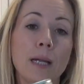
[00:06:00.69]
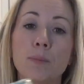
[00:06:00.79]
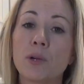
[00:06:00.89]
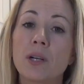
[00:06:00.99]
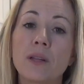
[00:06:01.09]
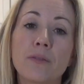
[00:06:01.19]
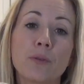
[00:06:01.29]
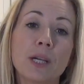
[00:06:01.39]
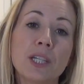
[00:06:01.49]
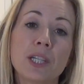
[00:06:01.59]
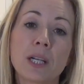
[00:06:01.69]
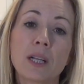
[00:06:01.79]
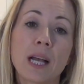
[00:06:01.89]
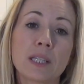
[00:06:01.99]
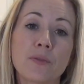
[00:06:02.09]
put it in the fridge, and
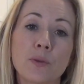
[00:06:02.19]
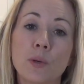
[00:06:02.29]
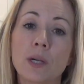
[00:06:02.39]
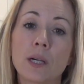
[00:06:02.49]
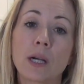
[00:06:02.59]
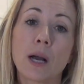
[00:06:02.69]
it'll last for a